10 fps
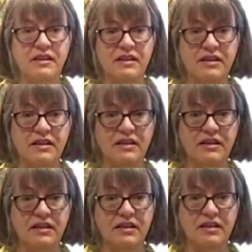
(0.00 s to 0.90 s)

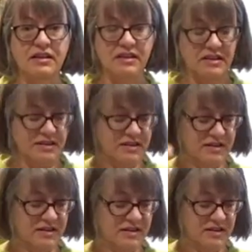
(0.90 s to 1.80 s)

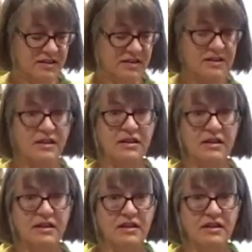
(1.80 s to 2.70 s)

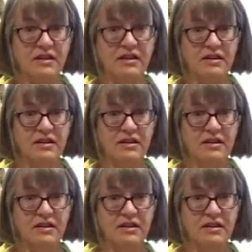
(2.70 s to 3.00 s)
(not speaking)